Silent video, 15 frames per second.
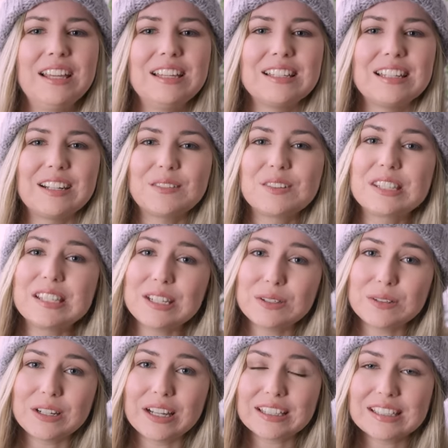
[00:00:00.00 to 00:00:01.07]
And I'll see
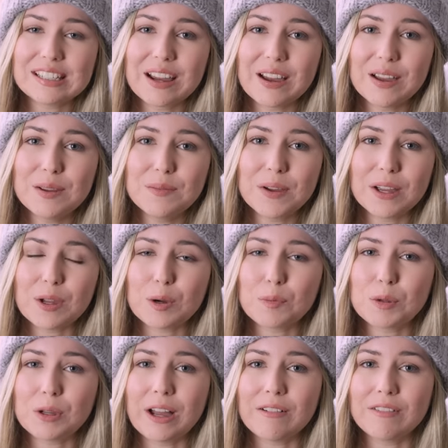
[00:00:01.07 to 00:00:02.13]
you next time. I hope
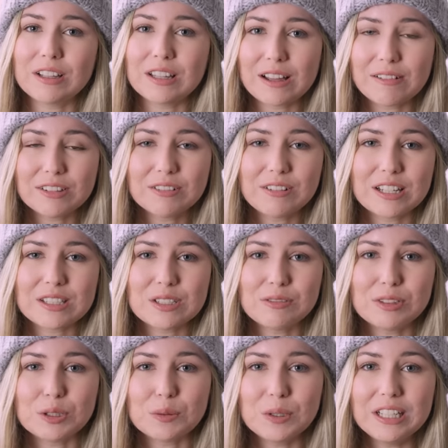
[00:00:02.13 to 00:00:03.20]
you have a lovely rest of
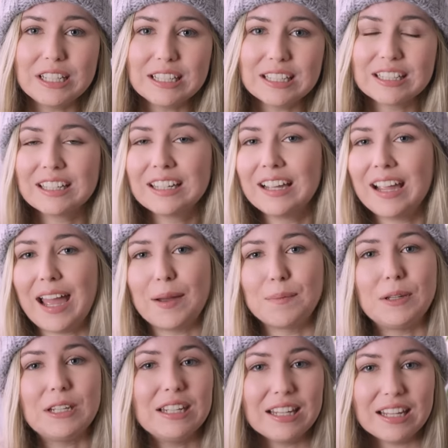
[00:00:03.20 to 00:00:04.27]
your week.
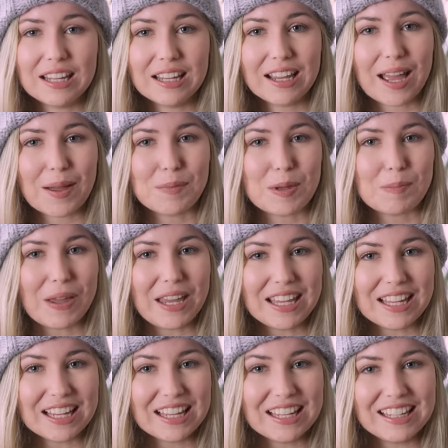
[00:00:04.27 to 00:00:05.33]
Happy knitting, happy
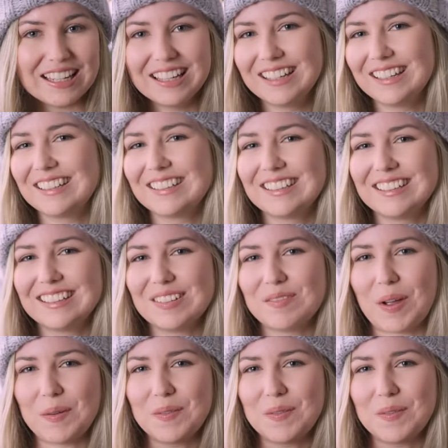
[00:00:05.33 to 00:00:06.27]
making. Bye